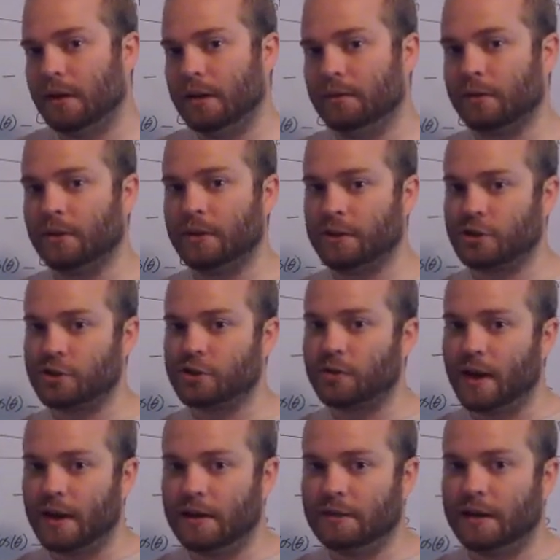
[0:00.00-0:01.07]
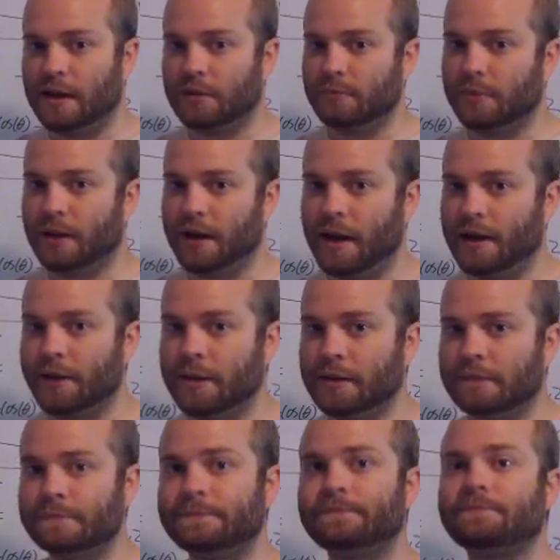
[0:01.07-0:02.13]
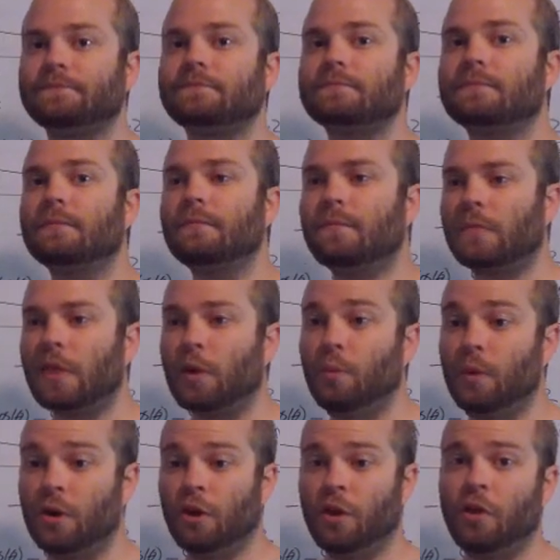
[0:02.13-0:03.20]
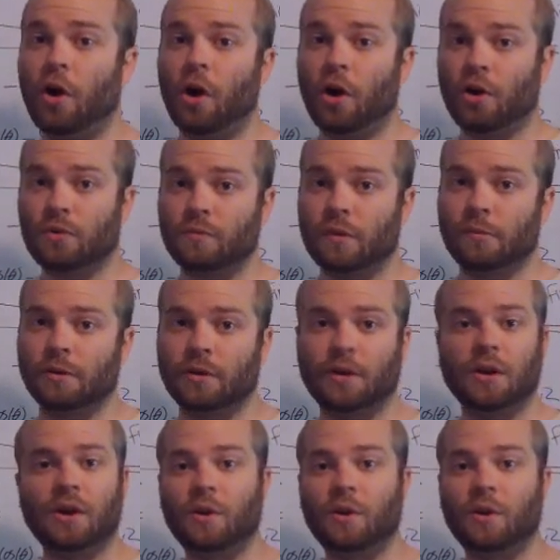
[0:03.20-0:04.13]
and we're going straight down Blood Alley, we're on the hard rubber.